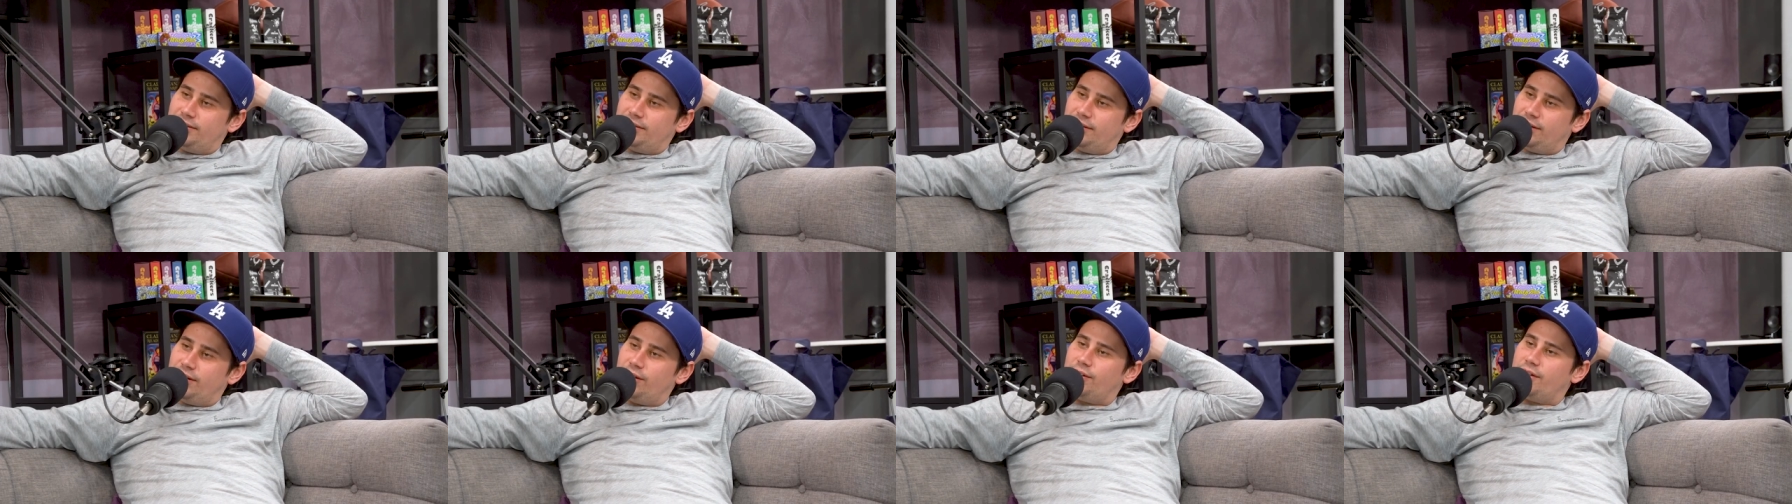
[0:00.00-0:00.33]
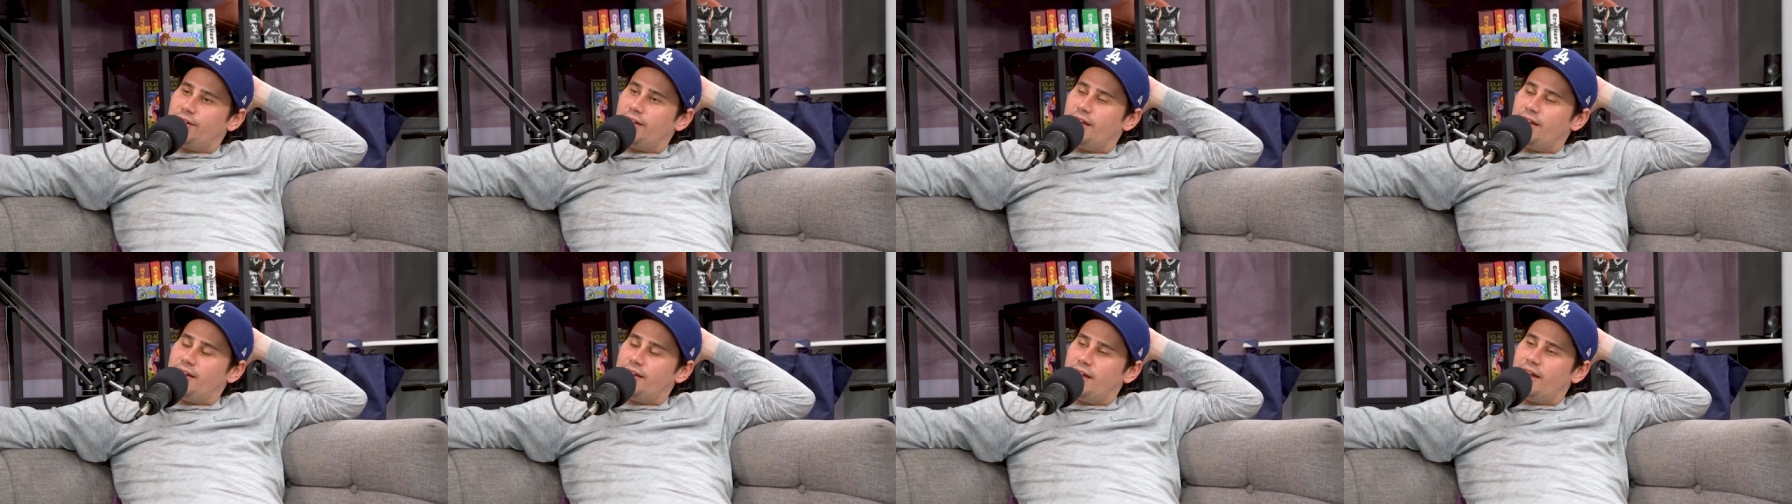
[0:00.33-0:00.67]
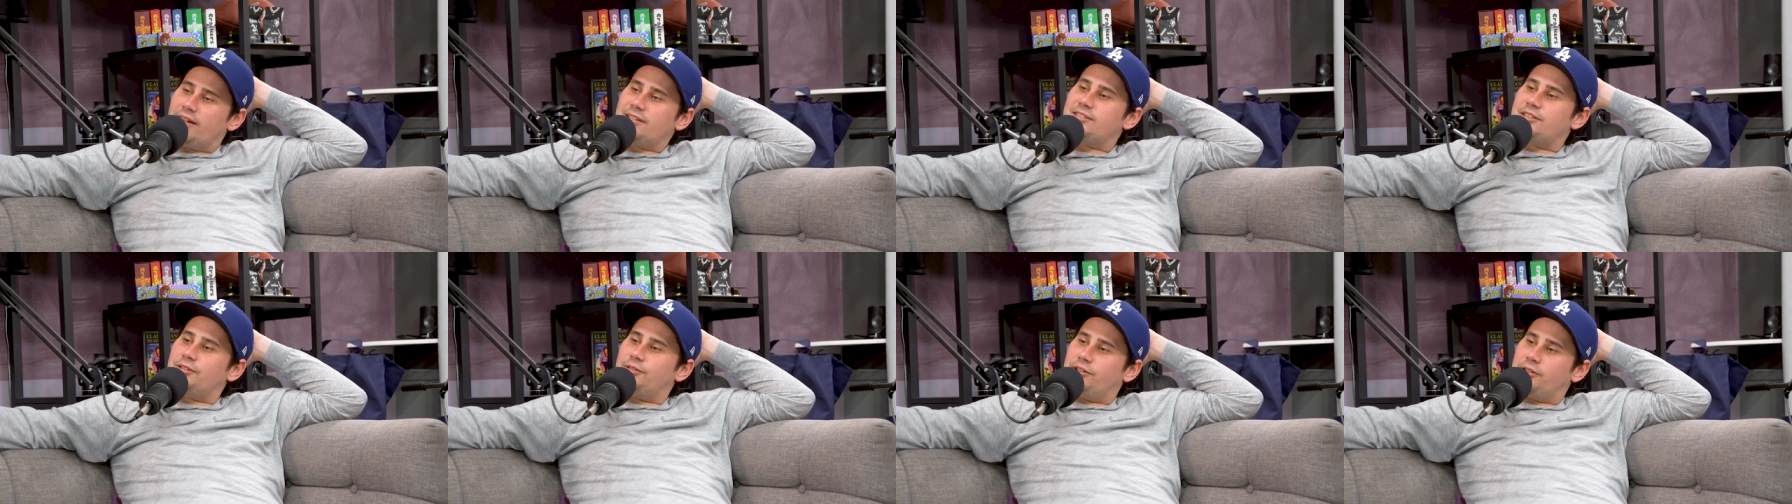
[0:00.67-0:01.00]
Oh yeah,
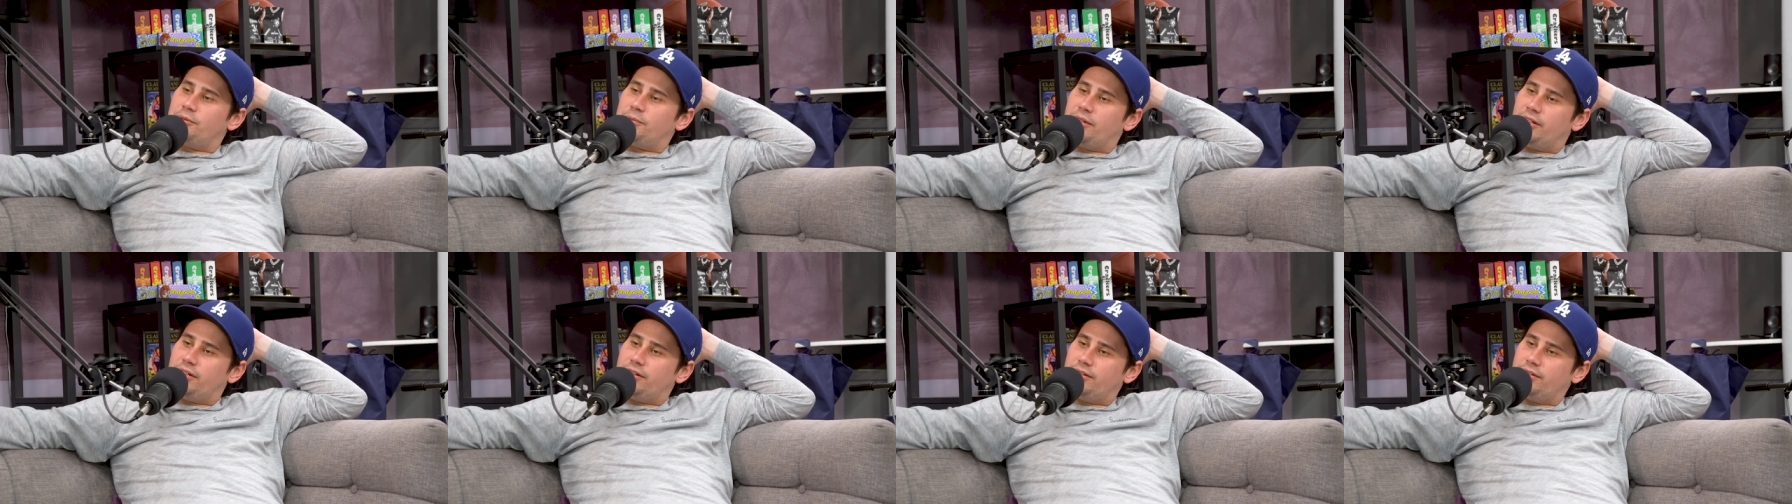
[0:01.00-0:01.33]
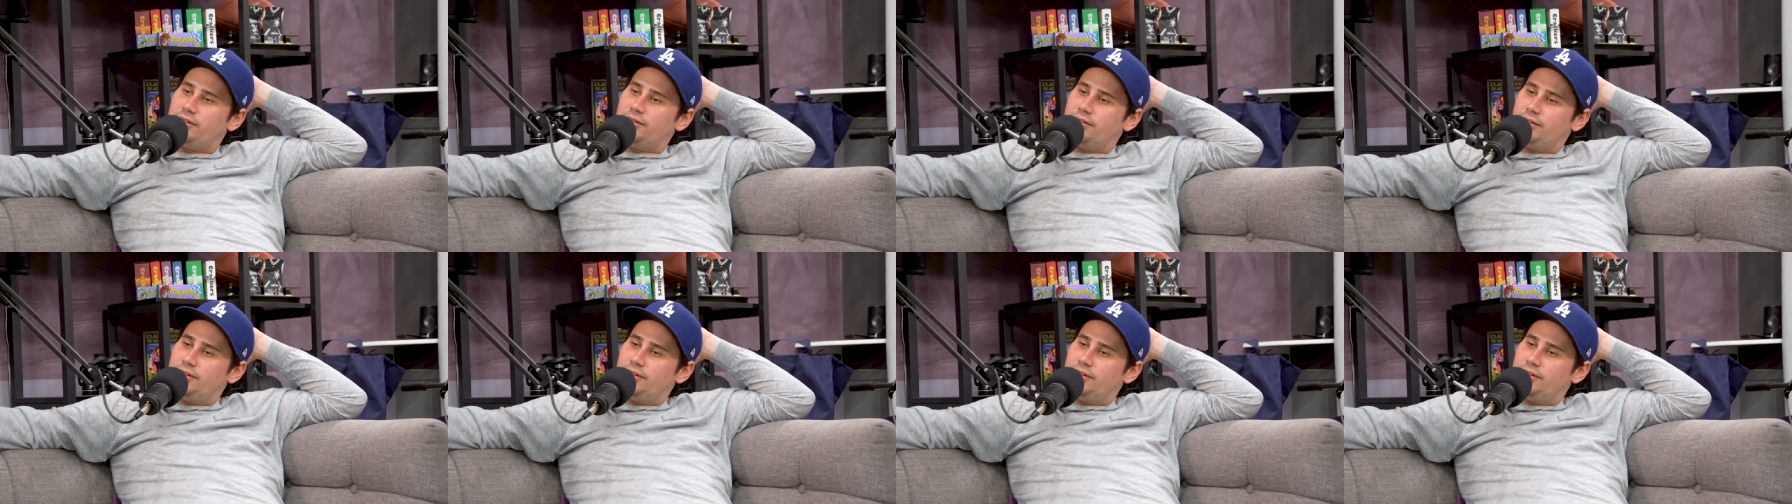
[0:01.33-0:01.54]
I see what you mean.